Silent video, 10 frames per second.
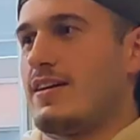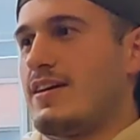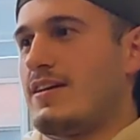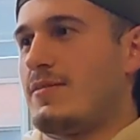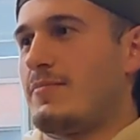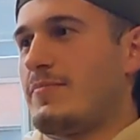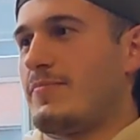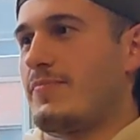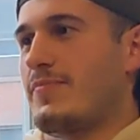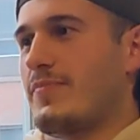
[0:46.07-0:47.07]
I
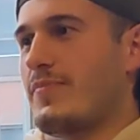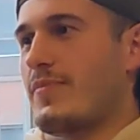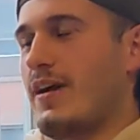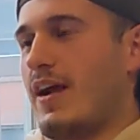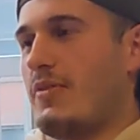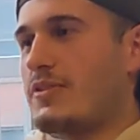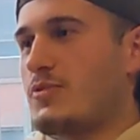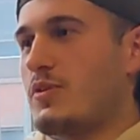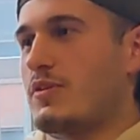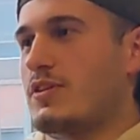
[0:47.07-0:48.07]
don't think it's
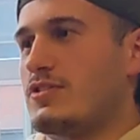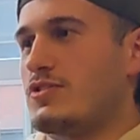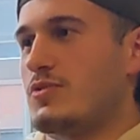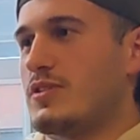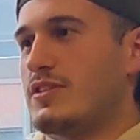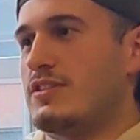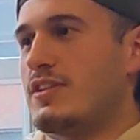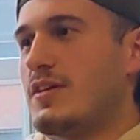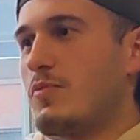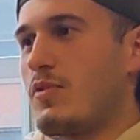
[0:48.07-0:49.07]
weird because you can see
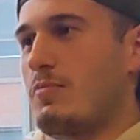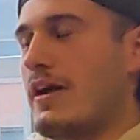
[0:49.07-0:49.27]
them with a